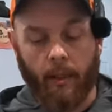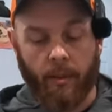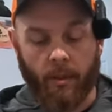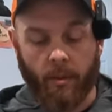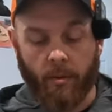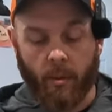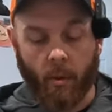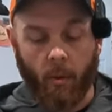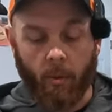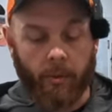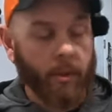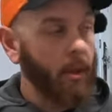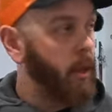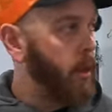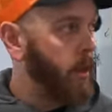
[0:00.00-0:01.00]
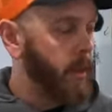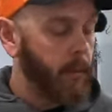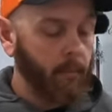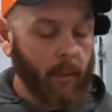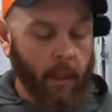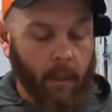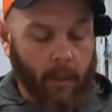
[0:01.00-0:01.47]
I just used a hole saw
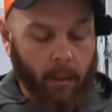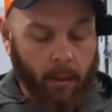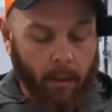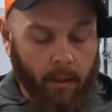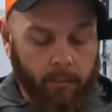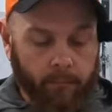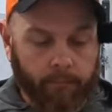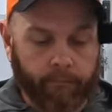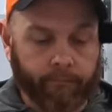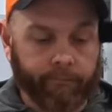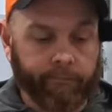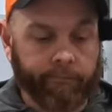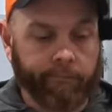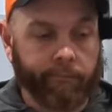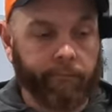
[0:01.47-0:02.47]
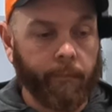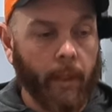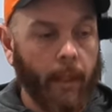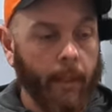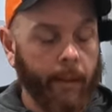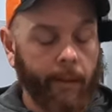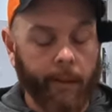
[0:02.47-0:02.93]
in my uh,
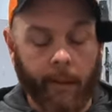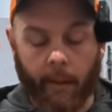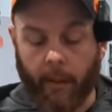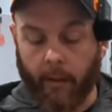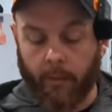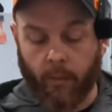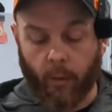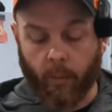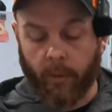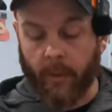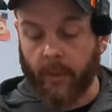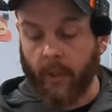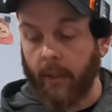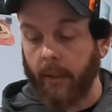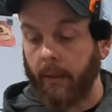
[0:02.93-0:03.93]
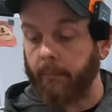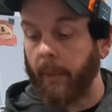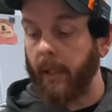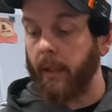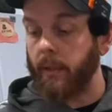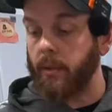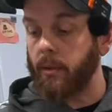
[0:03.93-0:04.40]
my uh, drill press on the
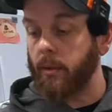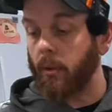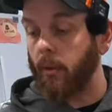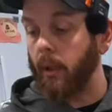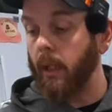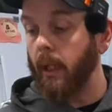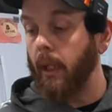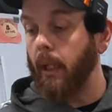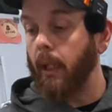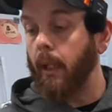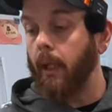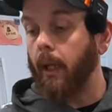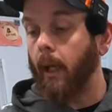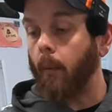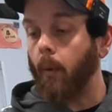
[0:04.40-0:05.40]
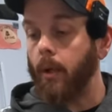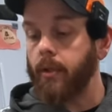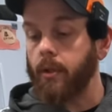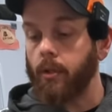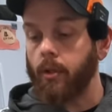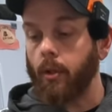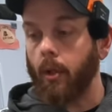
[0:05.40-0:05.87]
bench, so I
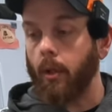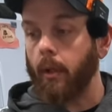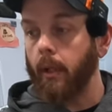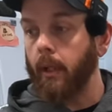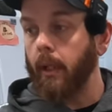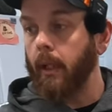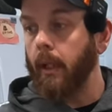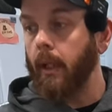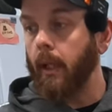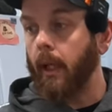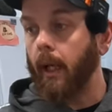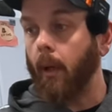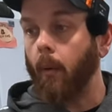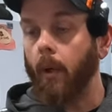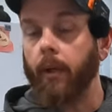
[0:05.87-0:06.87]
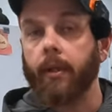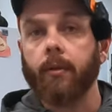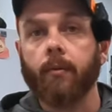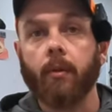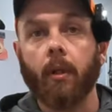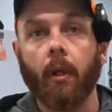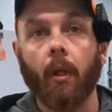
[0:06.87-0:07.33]
wasn't sure how well this
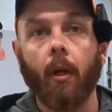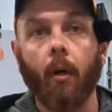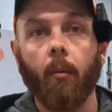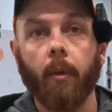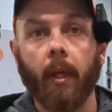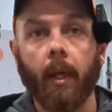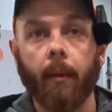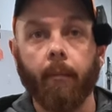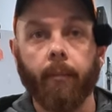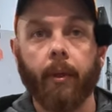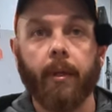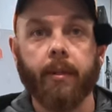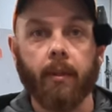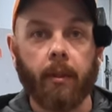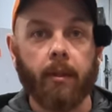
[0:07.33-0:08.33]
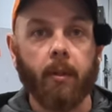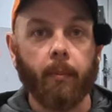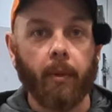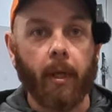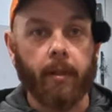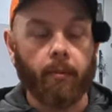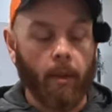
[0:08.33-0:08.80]
was gonna go, but I am pleasantly
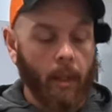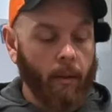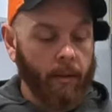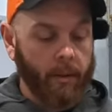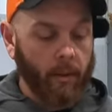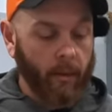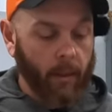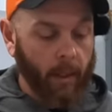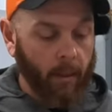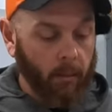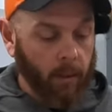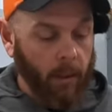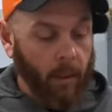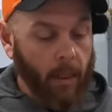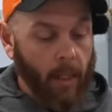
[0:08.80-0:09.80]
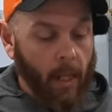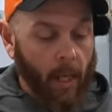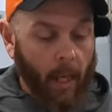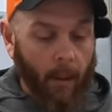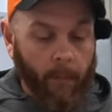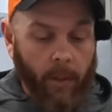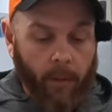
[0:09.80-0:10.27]
surprised with how it turned out.
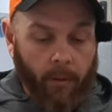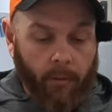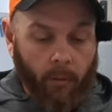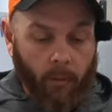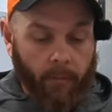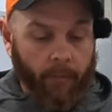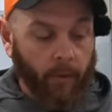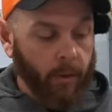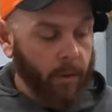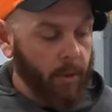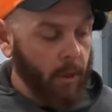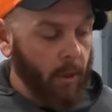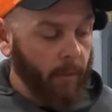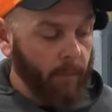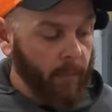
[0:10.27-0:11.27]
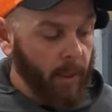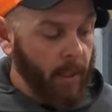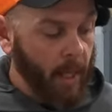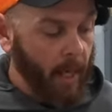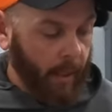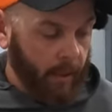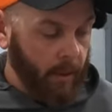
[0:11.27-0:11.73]
I'm gonna throw the footage in of me
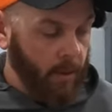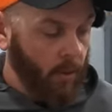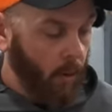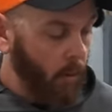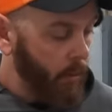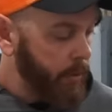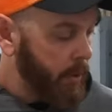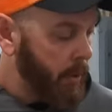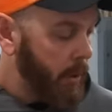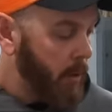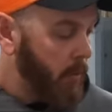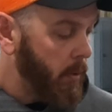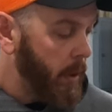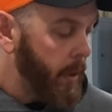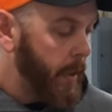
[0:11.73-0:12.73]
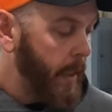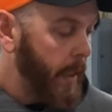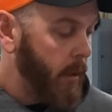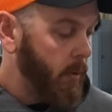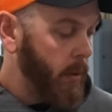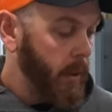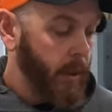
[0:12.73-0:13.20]
knocking these holes in here right
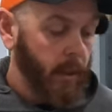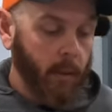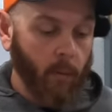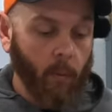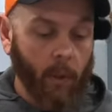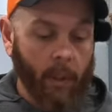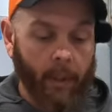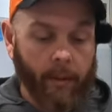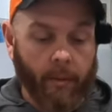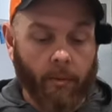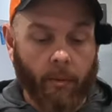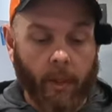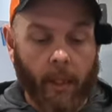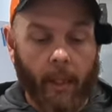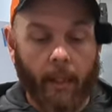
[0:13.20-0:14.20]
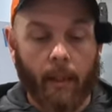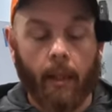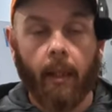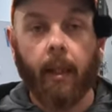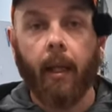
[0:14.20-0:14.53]
now, and while I do that,